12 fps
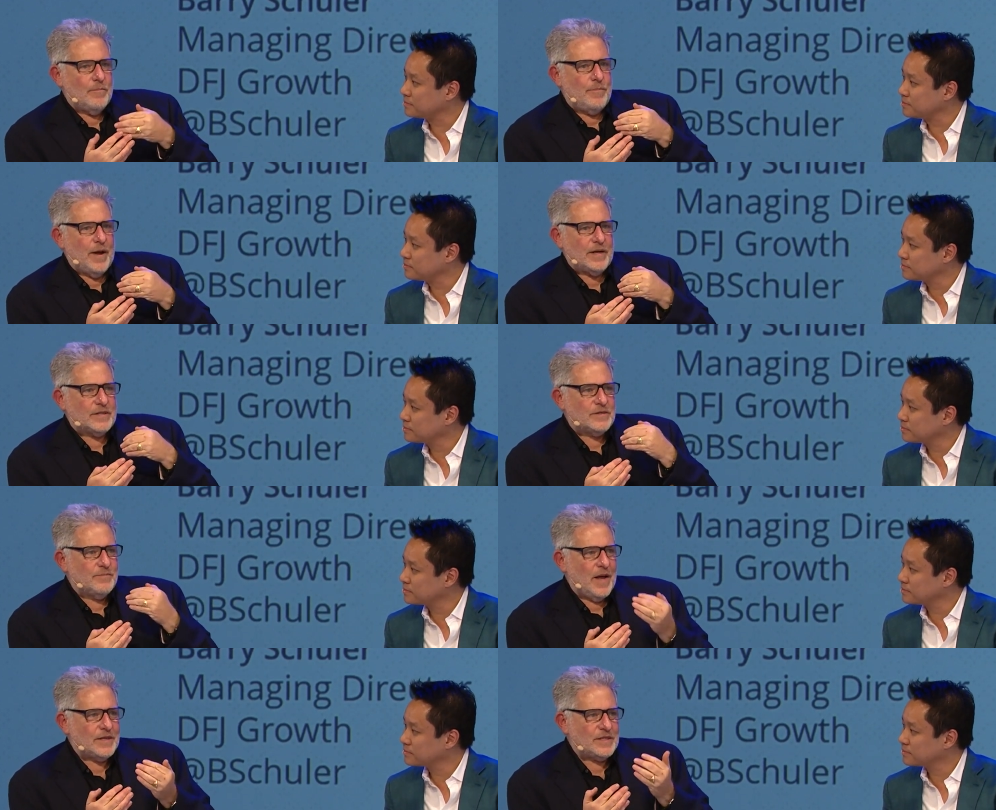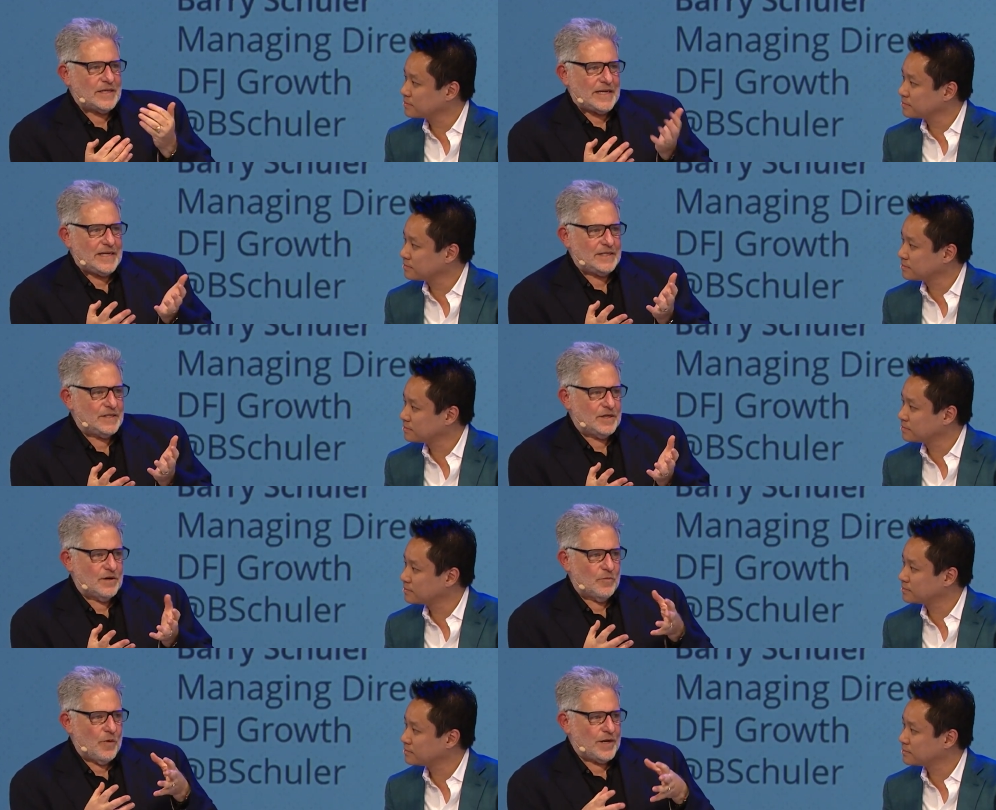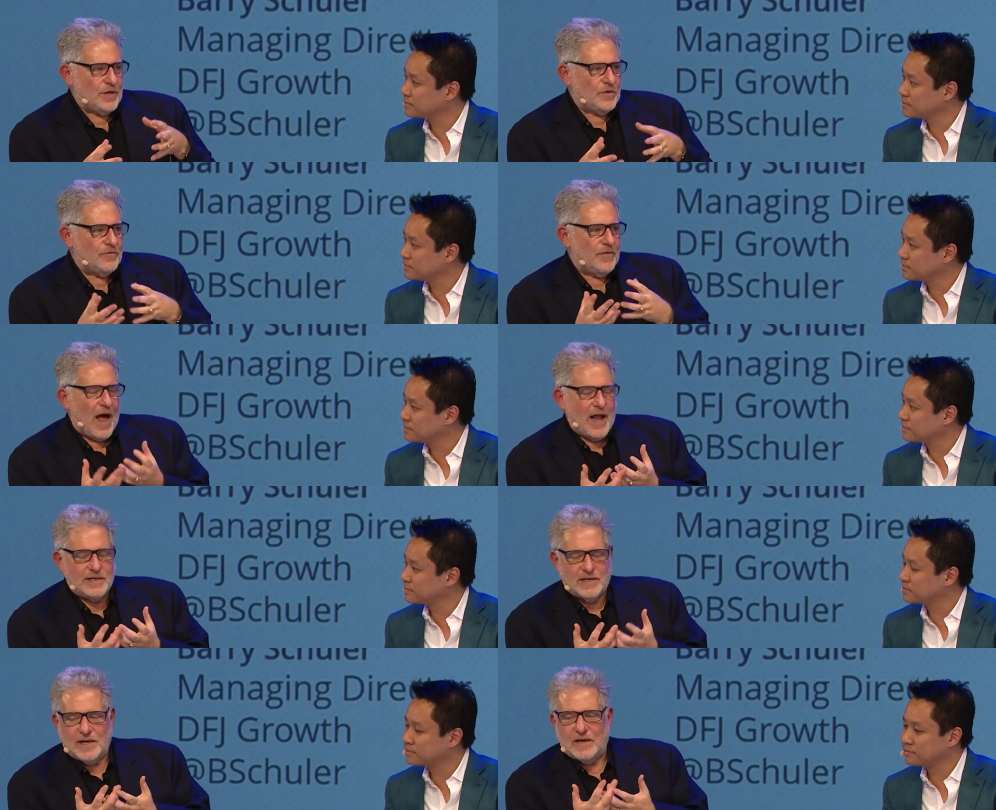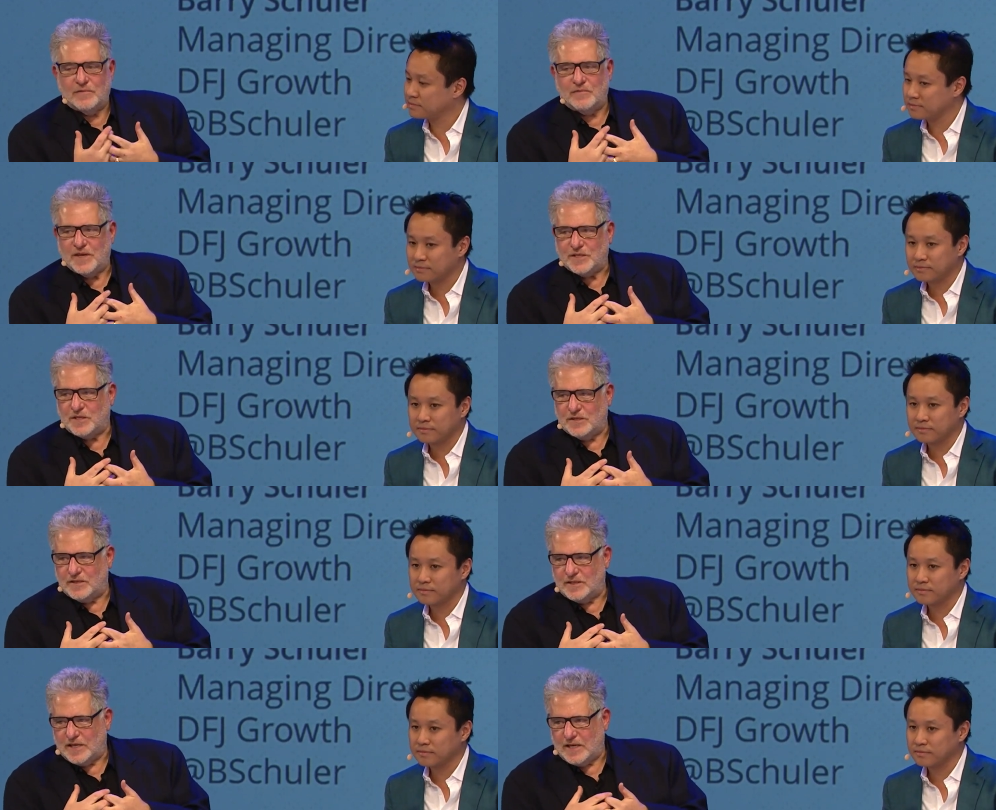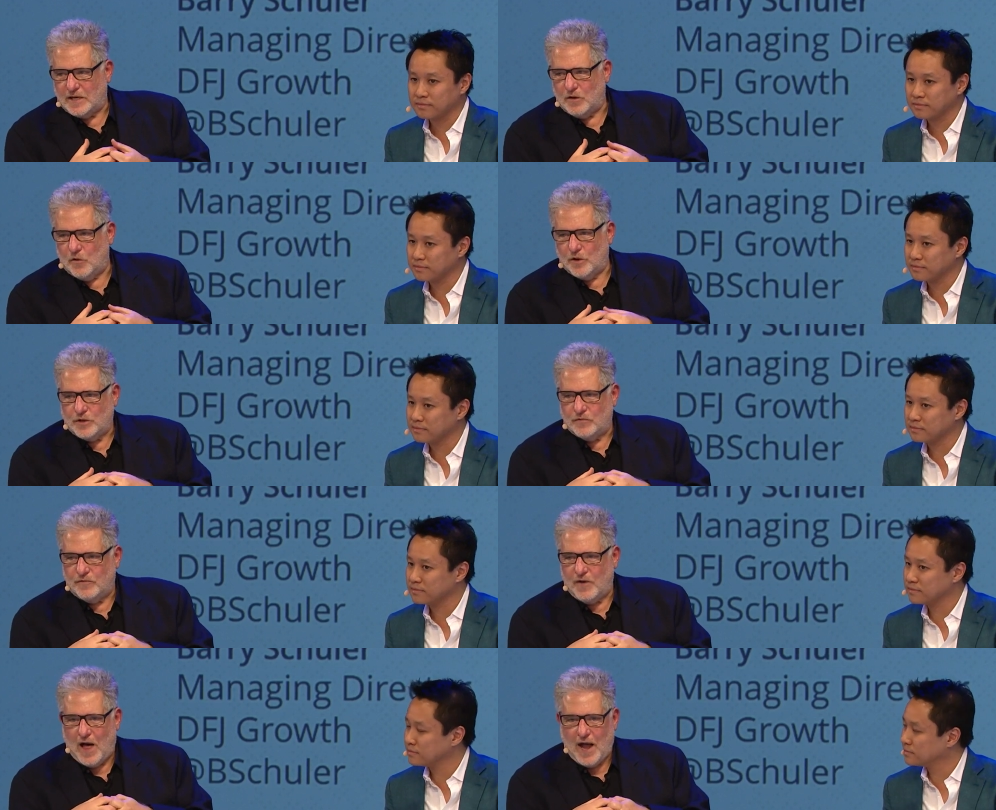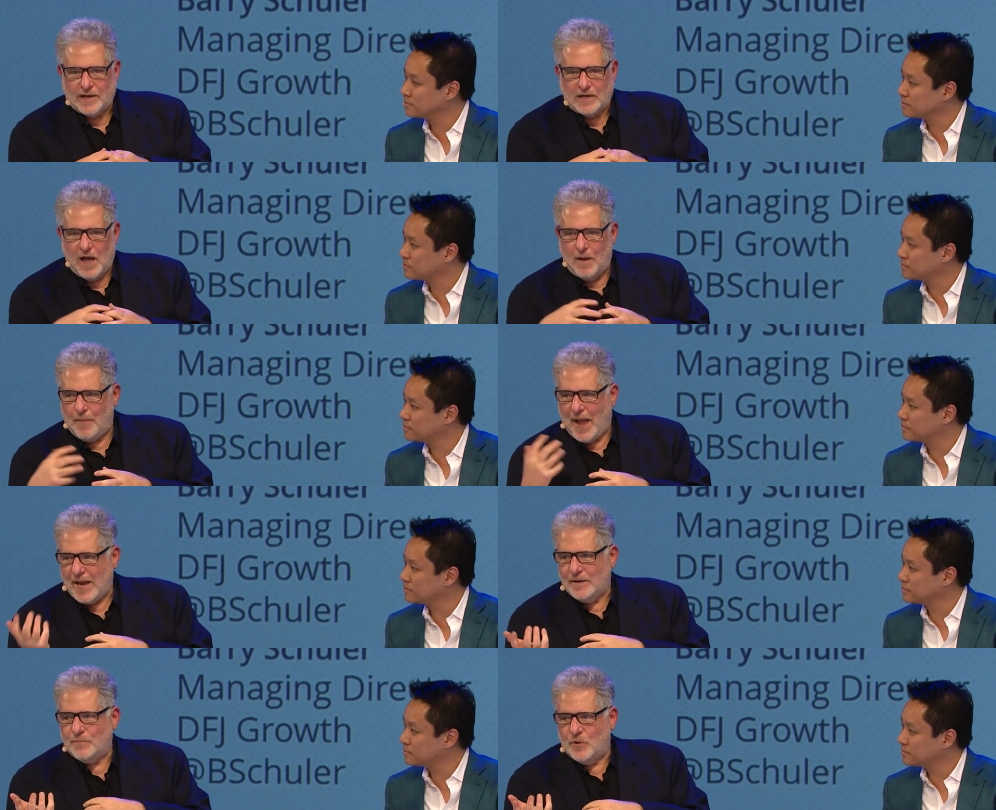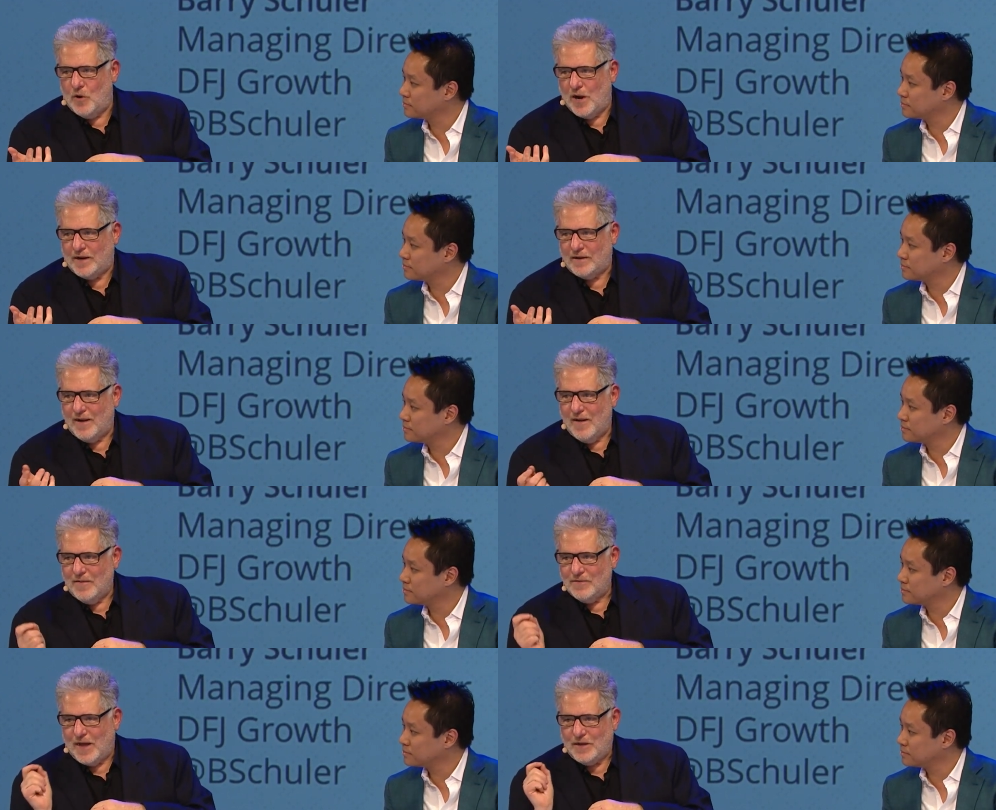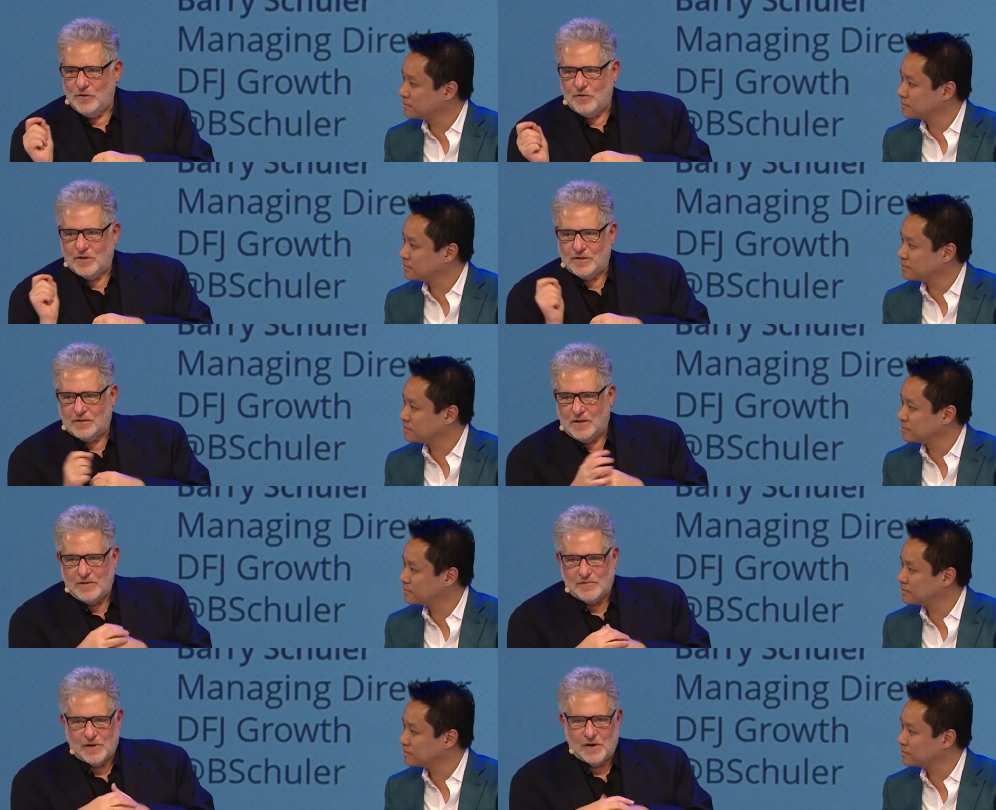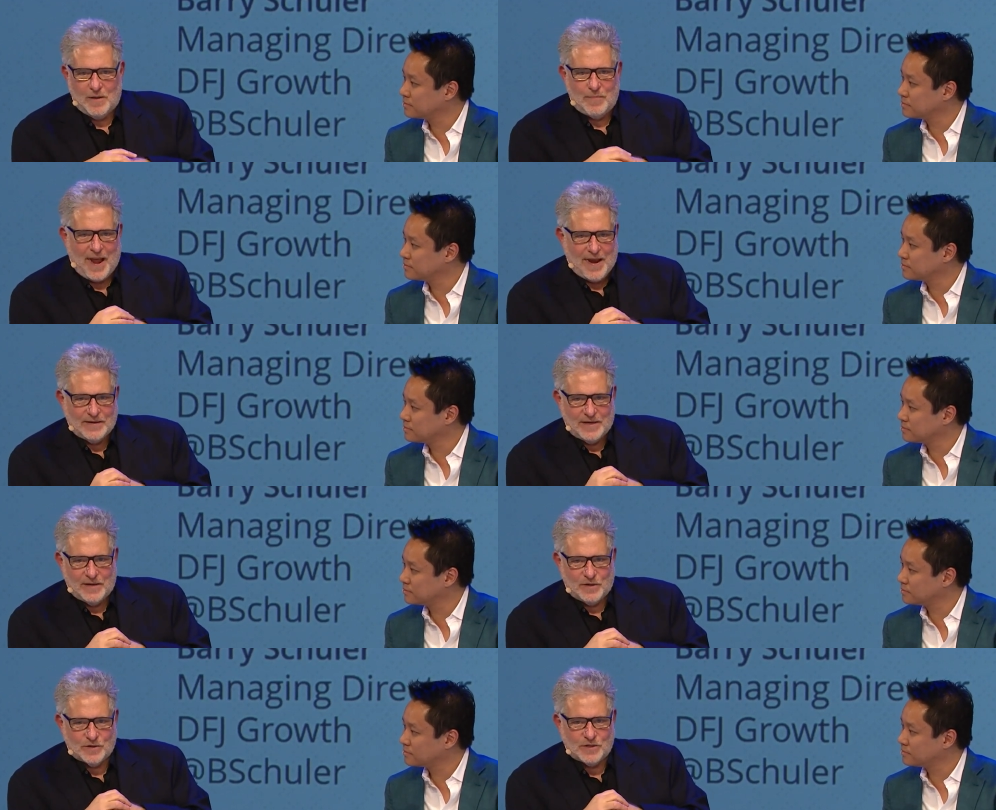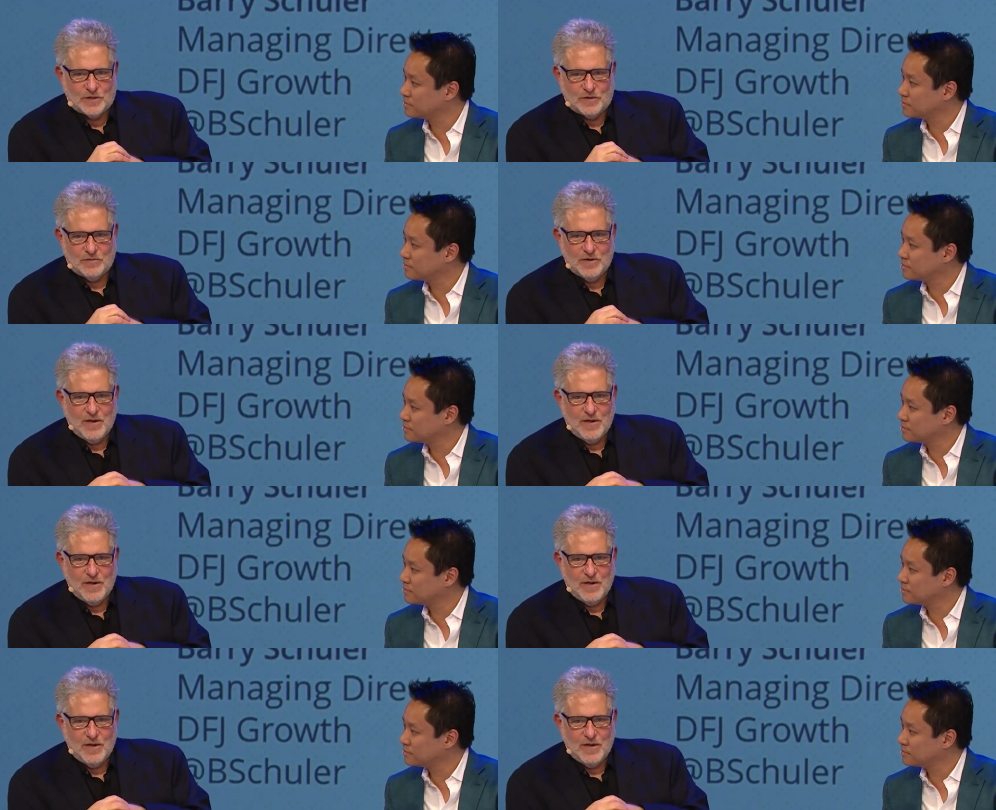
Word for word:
Speaker 1: but it's much easier when you find an inefficiency or you find a pain point that you can deliver a painkiller to.